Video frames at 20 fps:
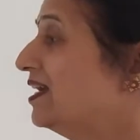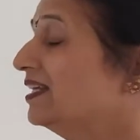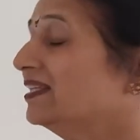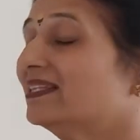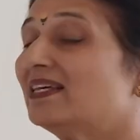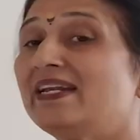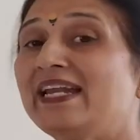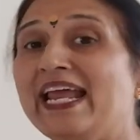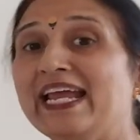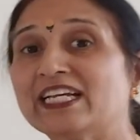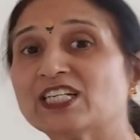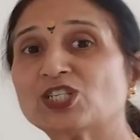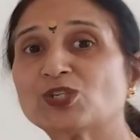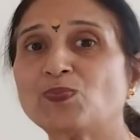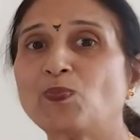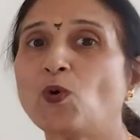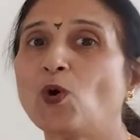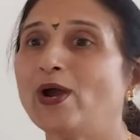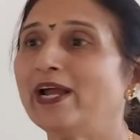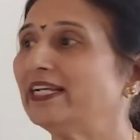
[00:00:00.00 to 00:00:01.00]
The
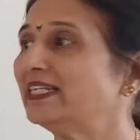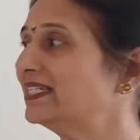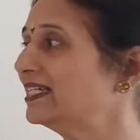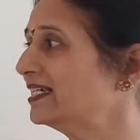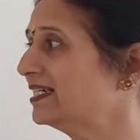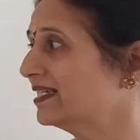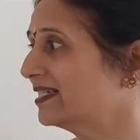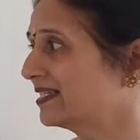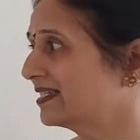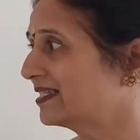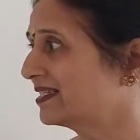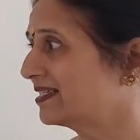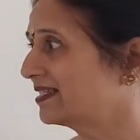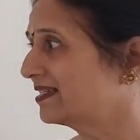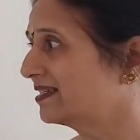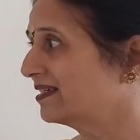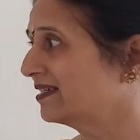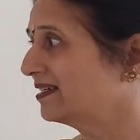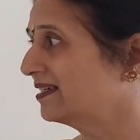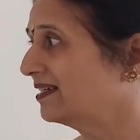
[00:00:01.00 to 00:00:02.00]
next point is,
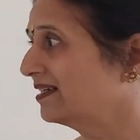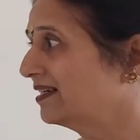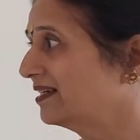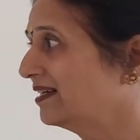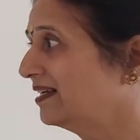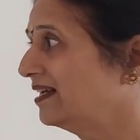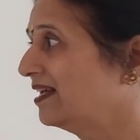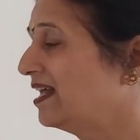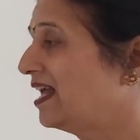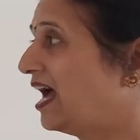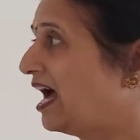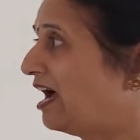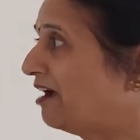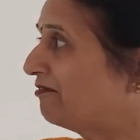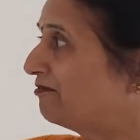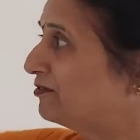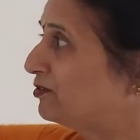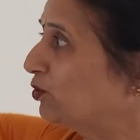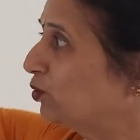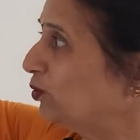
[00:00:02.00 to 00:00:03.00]
I
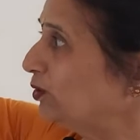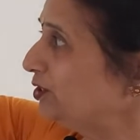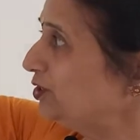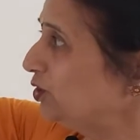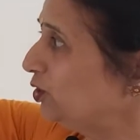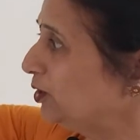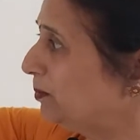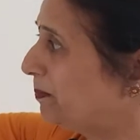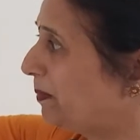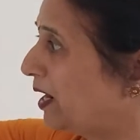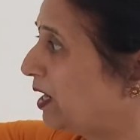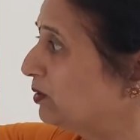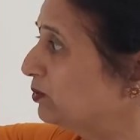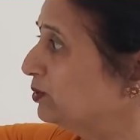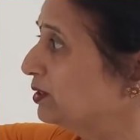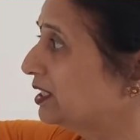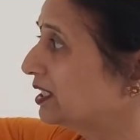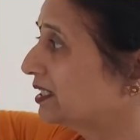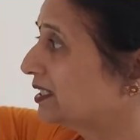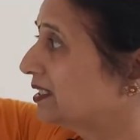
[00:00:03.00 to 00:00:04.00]
have told you
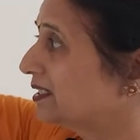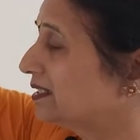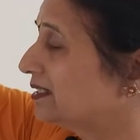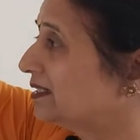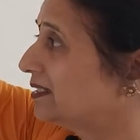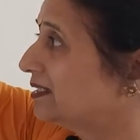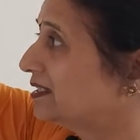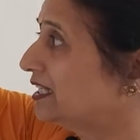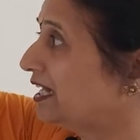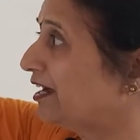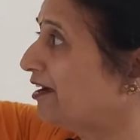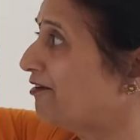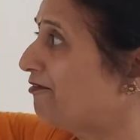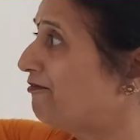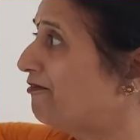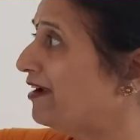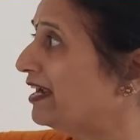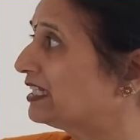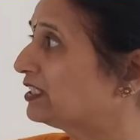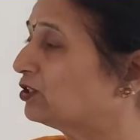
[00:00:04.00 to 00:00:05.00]
about the
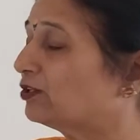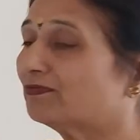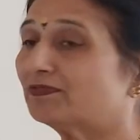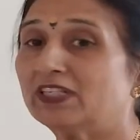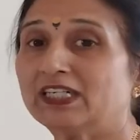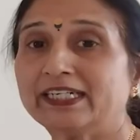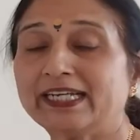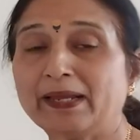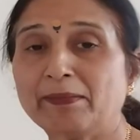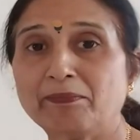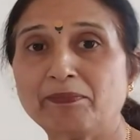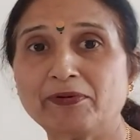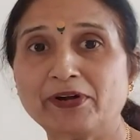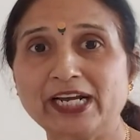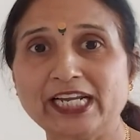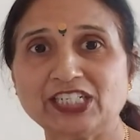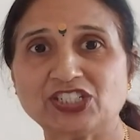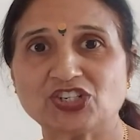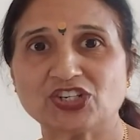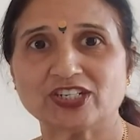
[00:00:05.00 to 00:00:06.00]
effect of the
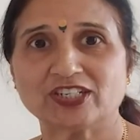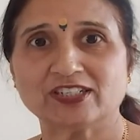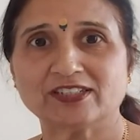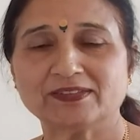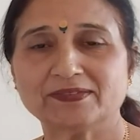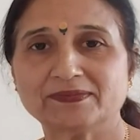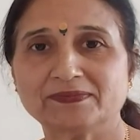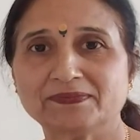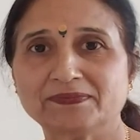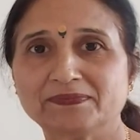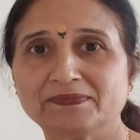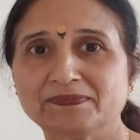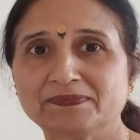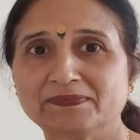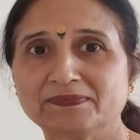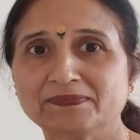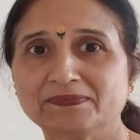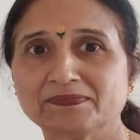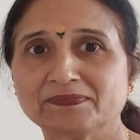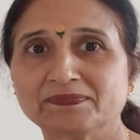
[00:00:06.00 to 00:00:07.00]
temperature,
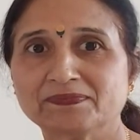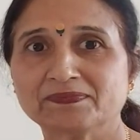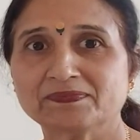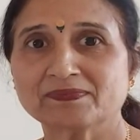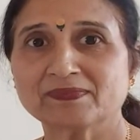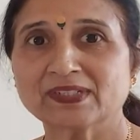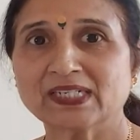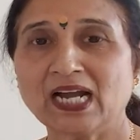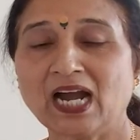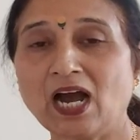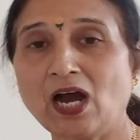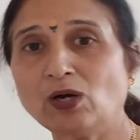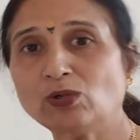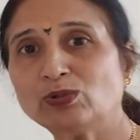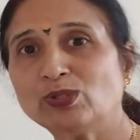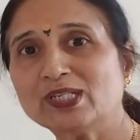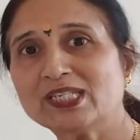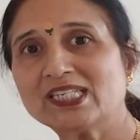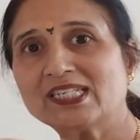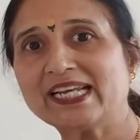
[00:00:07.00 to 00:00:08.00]
how
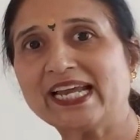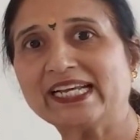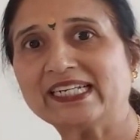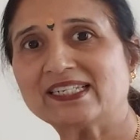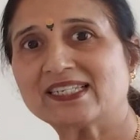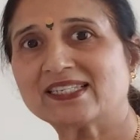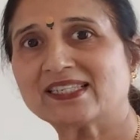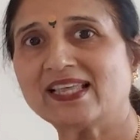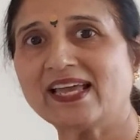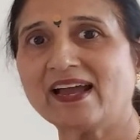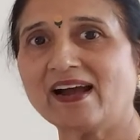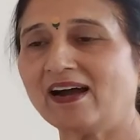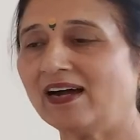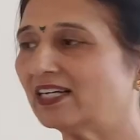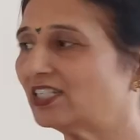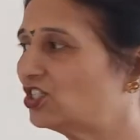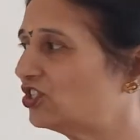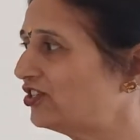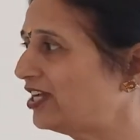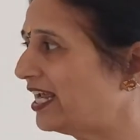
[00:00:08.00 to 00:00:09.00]
the states they
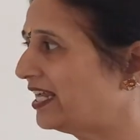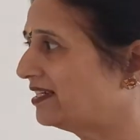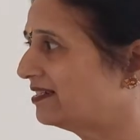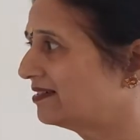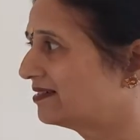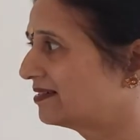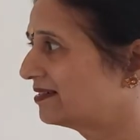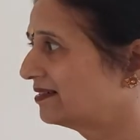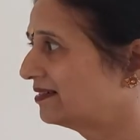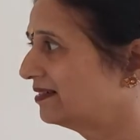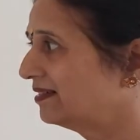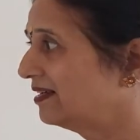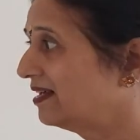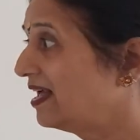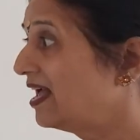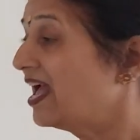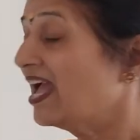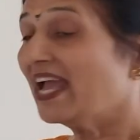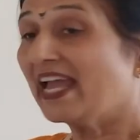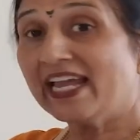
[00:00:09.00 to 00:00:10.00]
are changed.
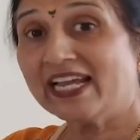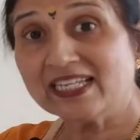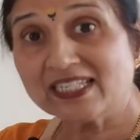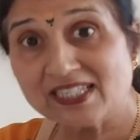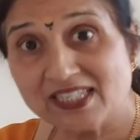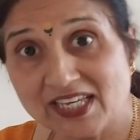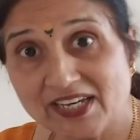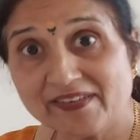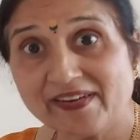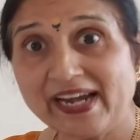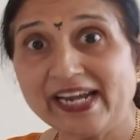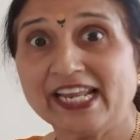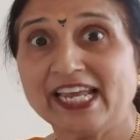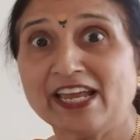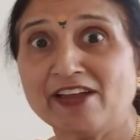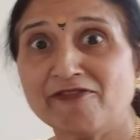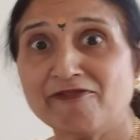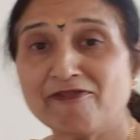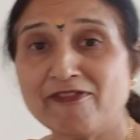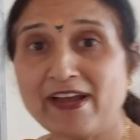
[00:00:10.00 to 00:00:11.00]
Is there
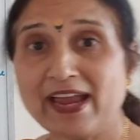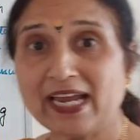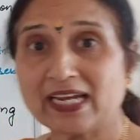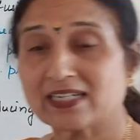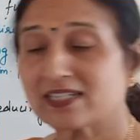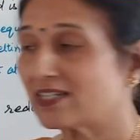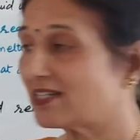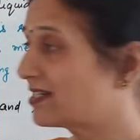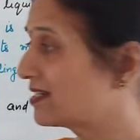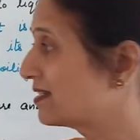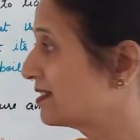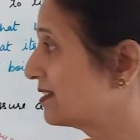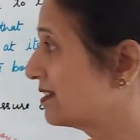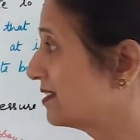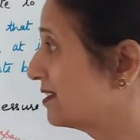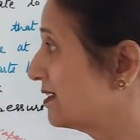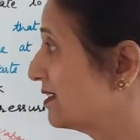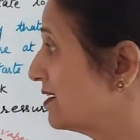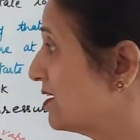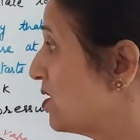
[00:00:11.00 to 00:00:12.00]
any effect
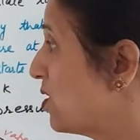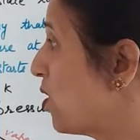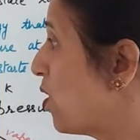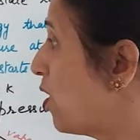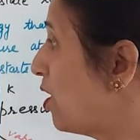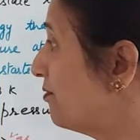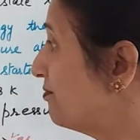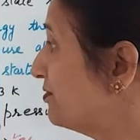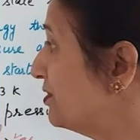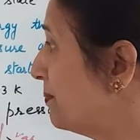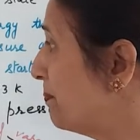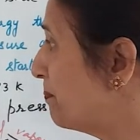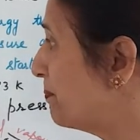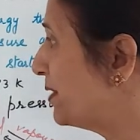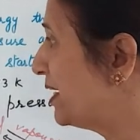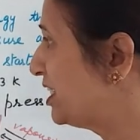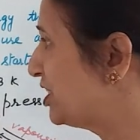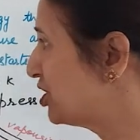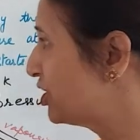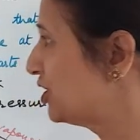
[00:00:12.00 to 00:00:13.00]
of the
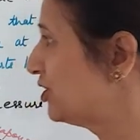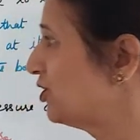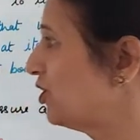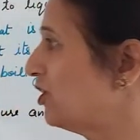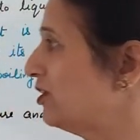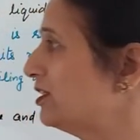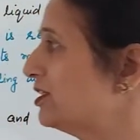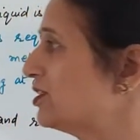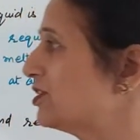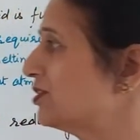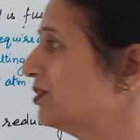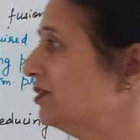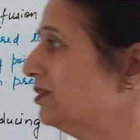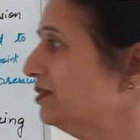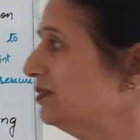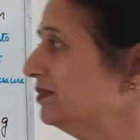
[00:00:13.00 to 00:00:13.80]
pressure also?